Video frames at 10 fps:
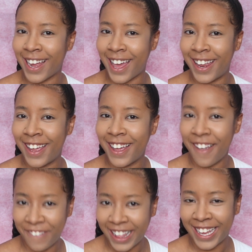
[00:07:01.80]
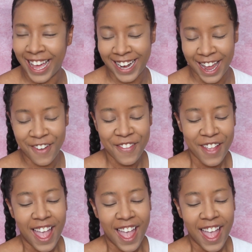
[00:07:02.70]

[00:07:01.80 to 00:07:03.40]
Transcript: I got it. I finally got it now.